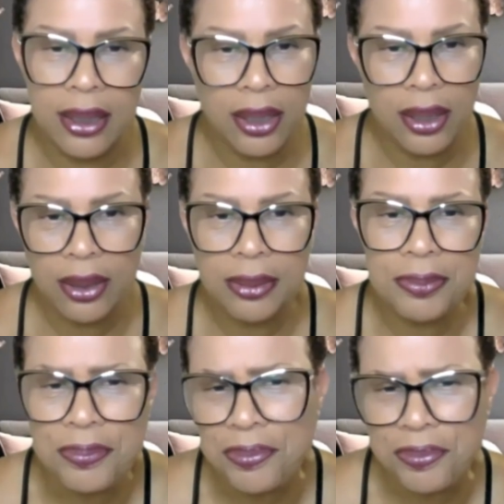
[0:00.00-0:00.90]

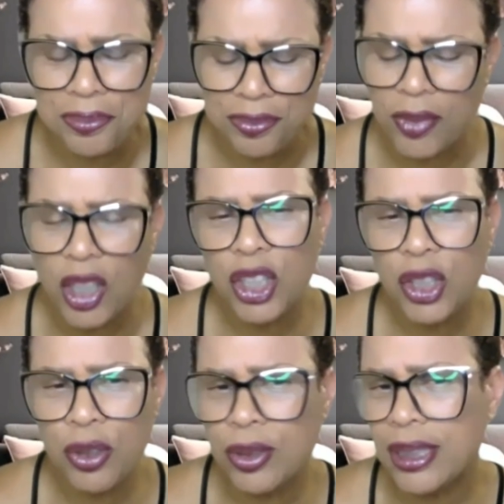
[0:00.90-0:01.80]
Girl,
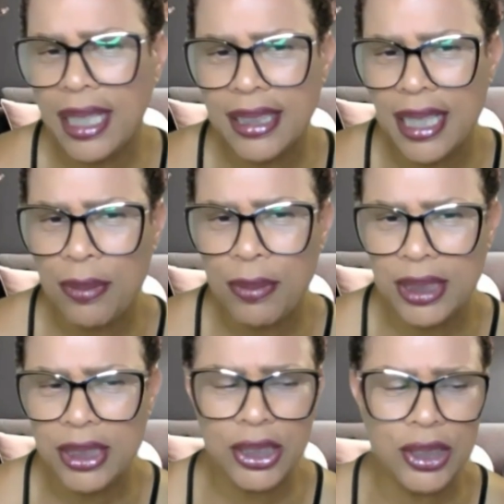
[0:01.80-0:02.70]
you sat down
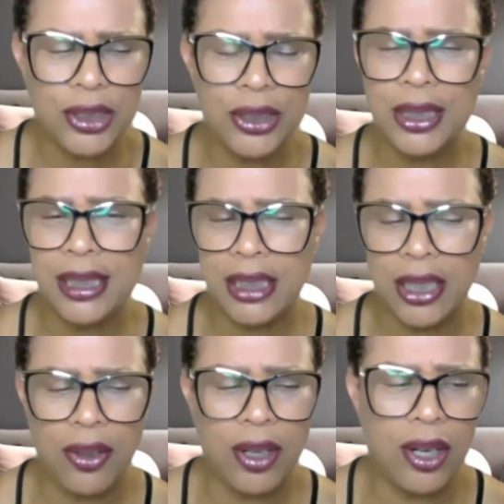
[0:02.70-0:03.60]
with this girl and
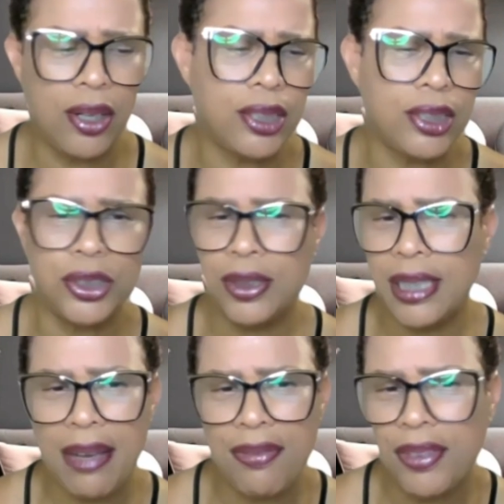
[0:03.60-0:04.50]
told her that you
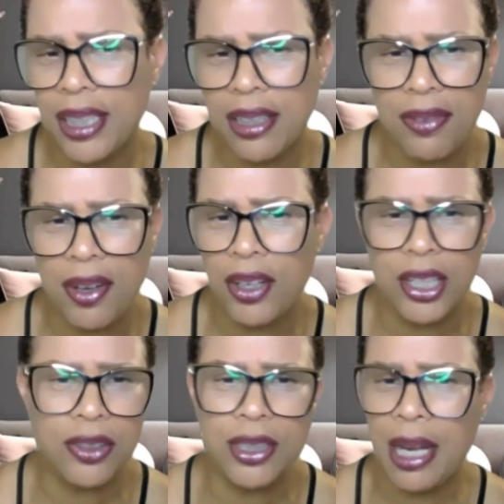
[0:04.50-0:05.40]
did not forgive her.
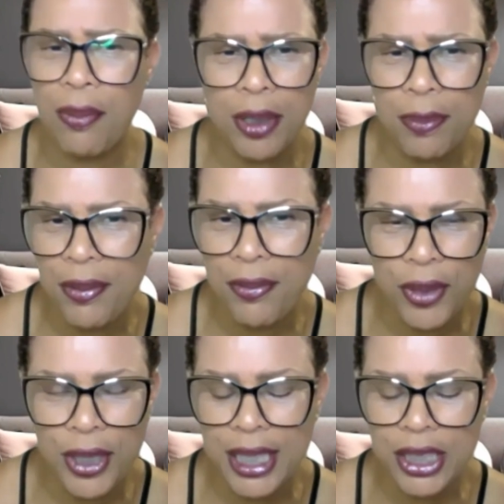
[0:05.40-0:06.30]
You did not want to be
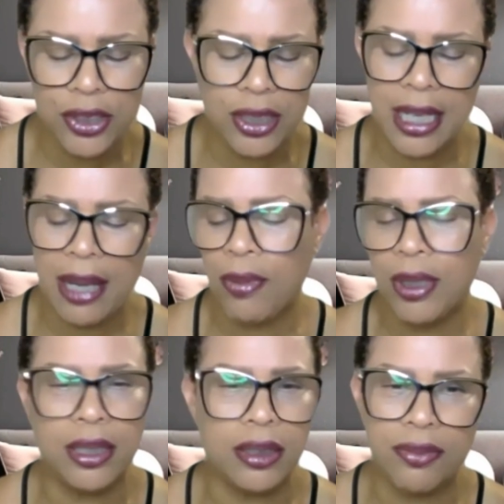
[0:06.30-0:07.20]
friends. You did not
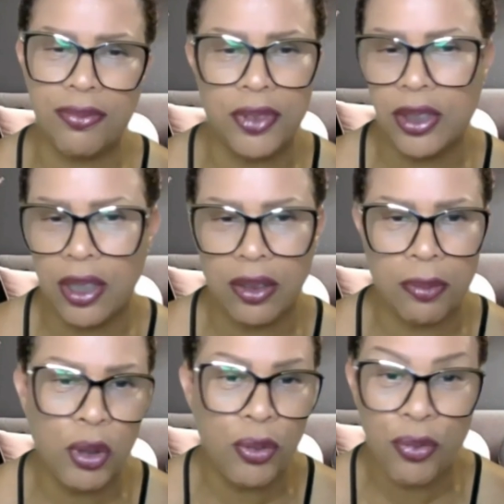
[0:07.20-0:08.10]
want
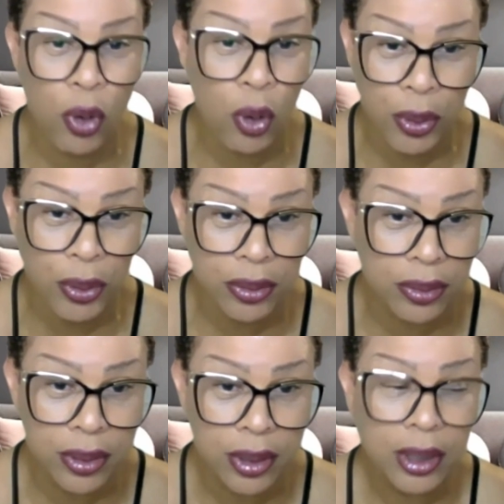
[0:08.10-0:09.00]
to, move forward.